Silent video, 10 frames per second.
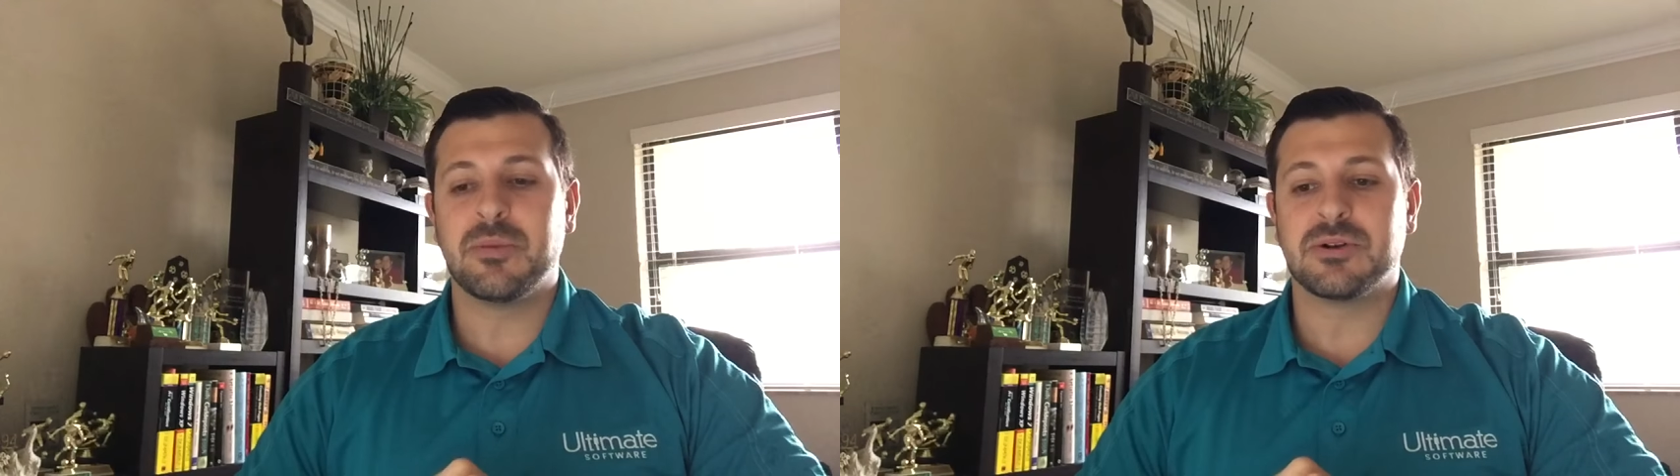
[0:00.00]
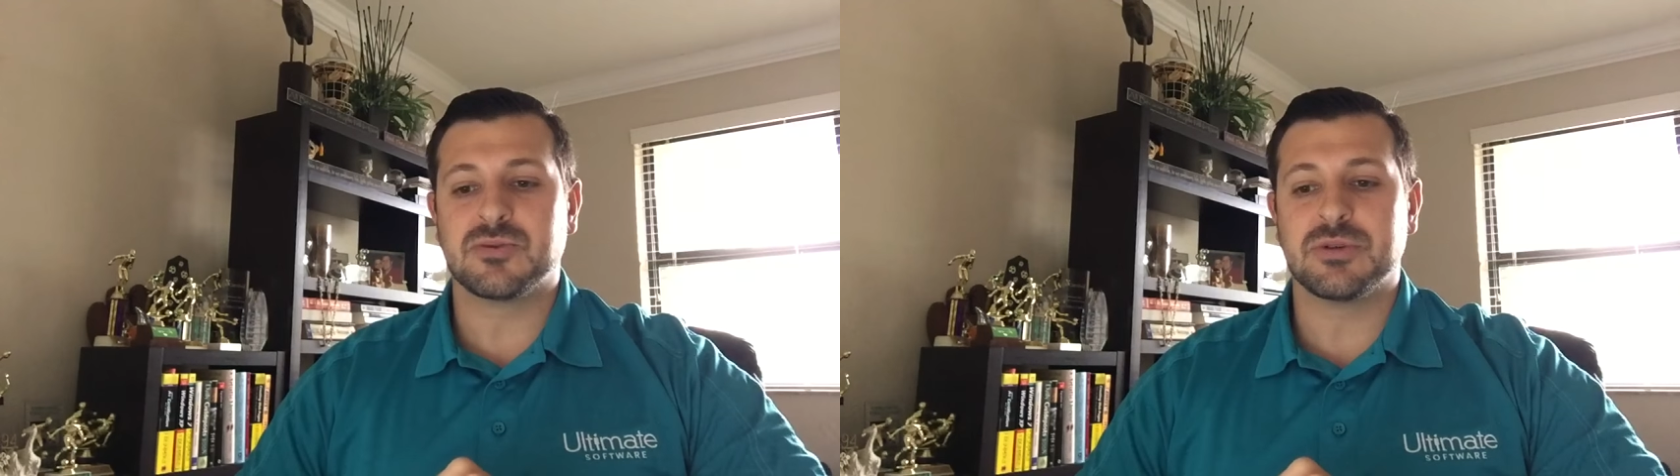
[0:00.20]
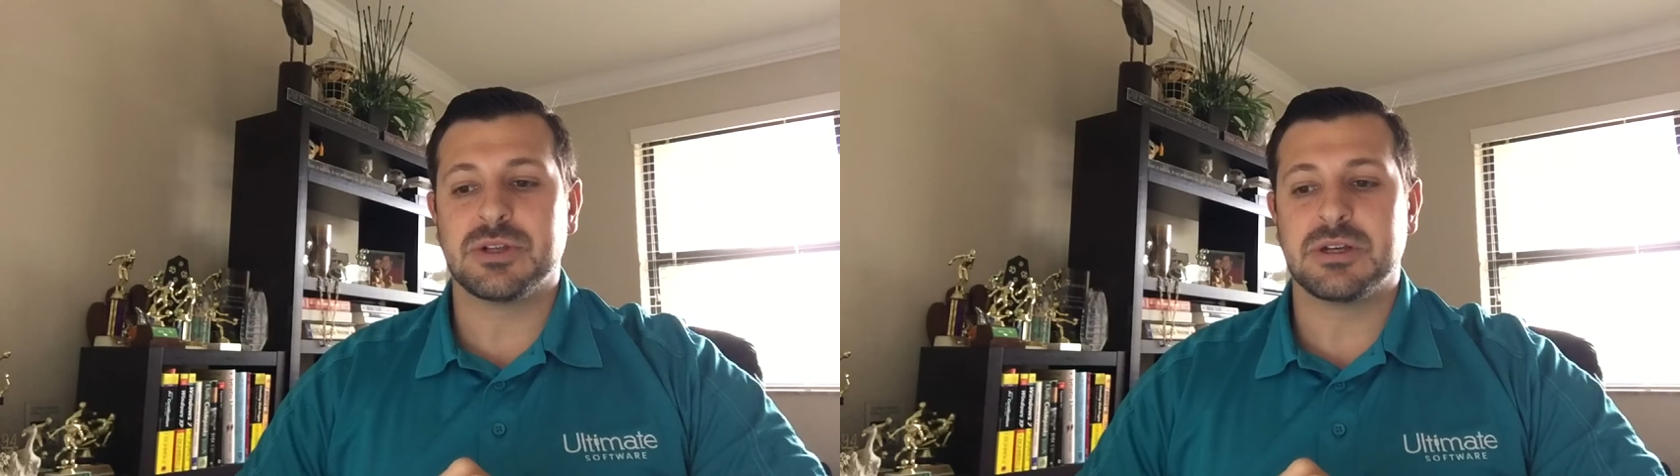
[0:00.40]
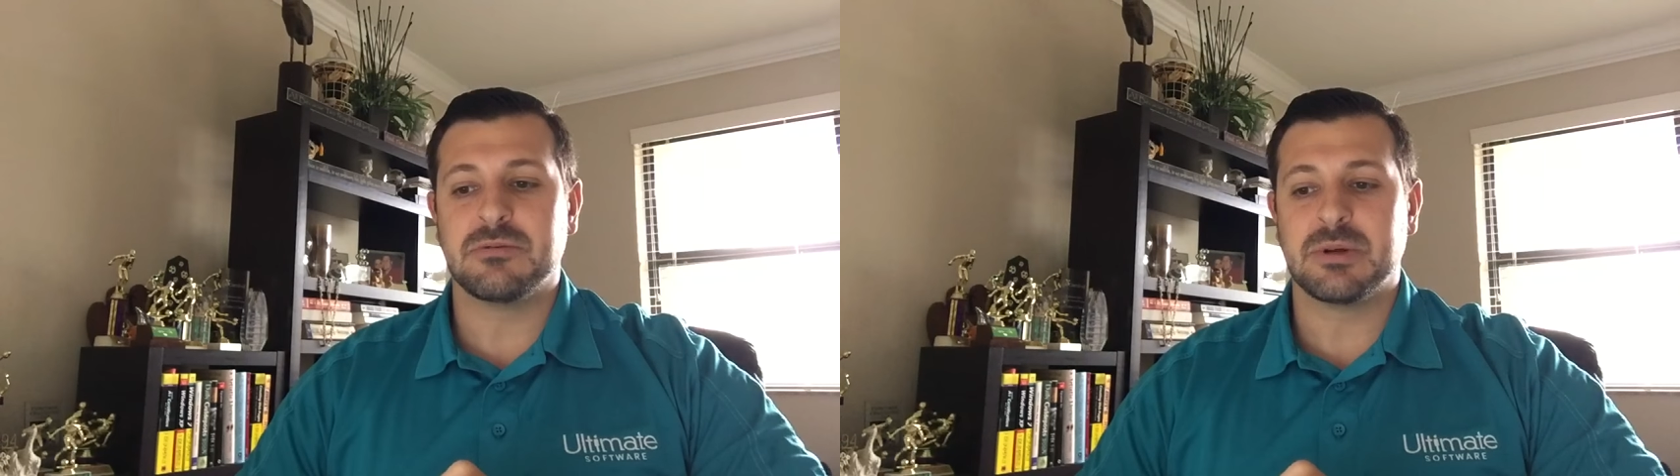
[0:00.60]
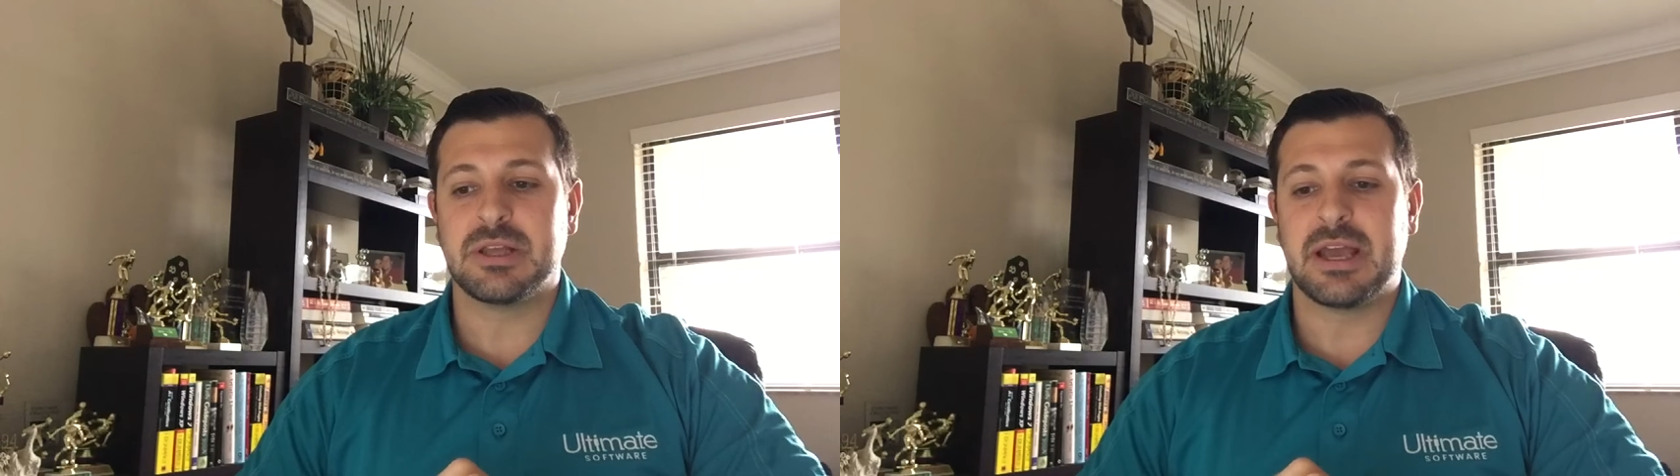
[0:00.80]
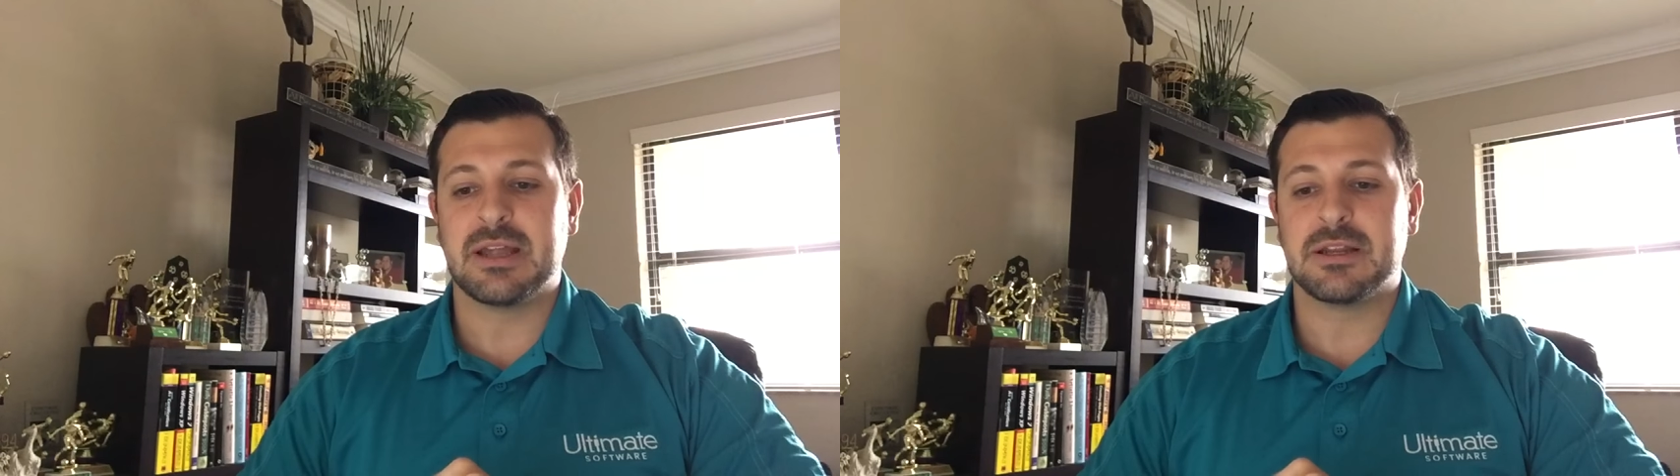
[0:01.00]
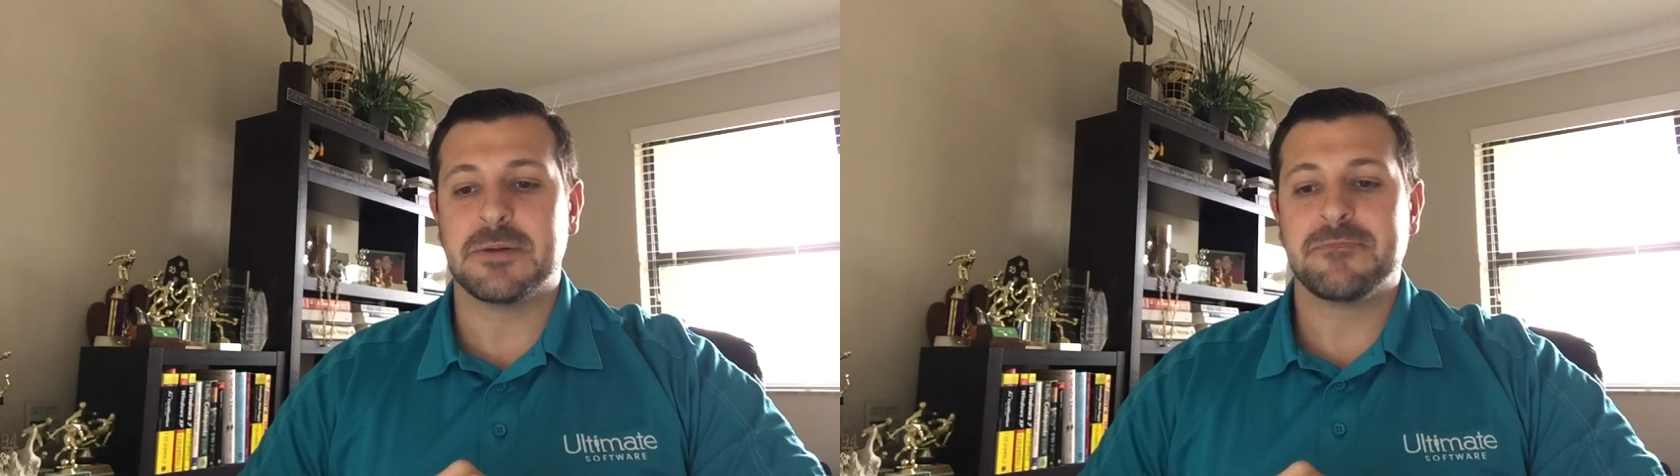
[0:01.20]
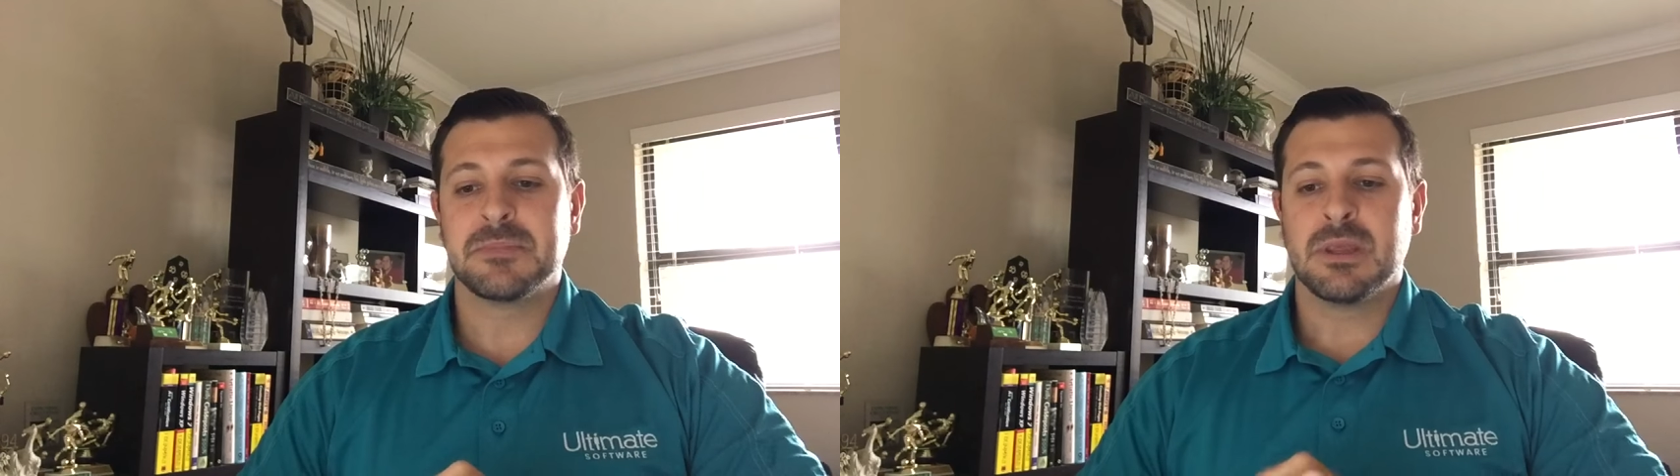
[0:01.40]
but it's really, really
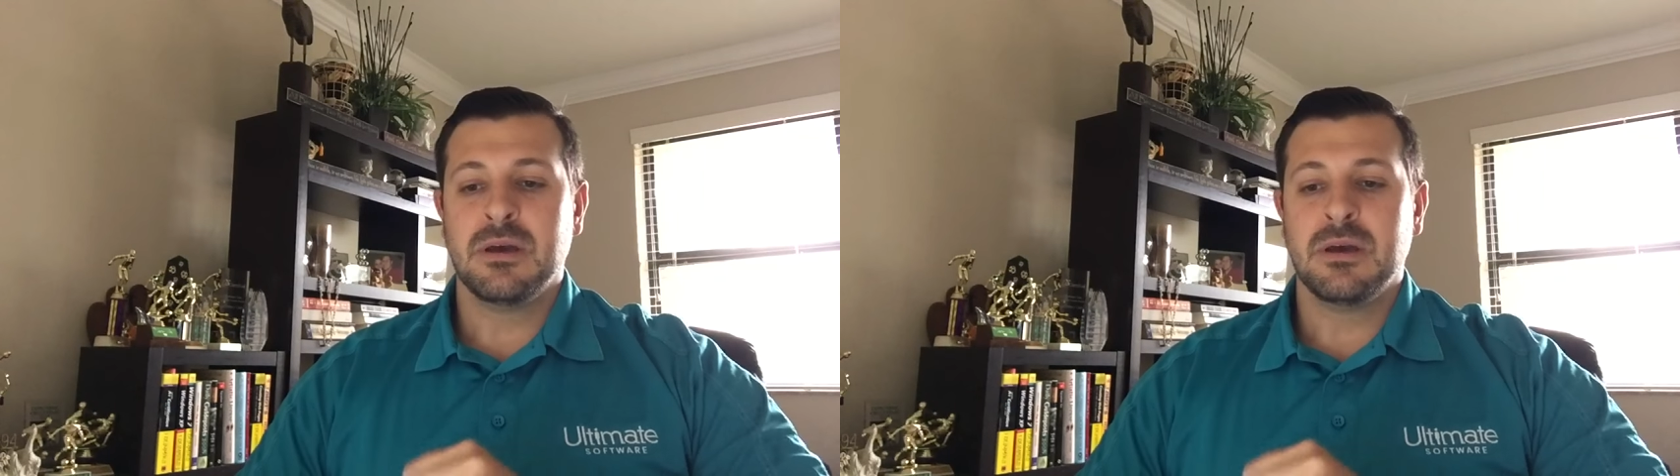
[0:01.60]
handy.